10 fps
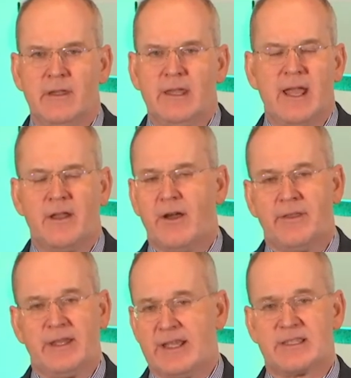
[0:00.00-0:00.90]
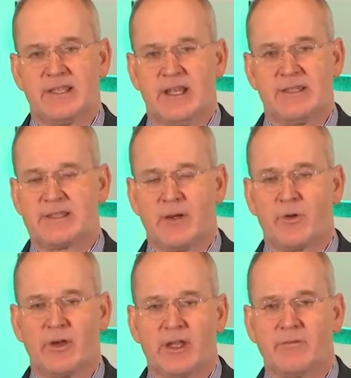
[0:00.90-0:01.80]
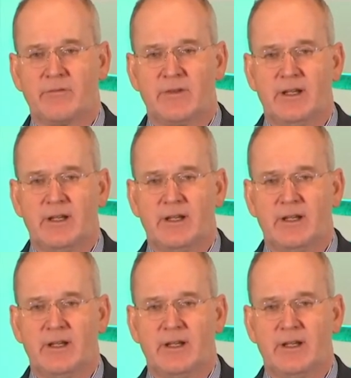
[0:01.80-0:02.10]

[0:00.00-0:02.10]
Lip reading: Yeah, no, I think that's a nice summary of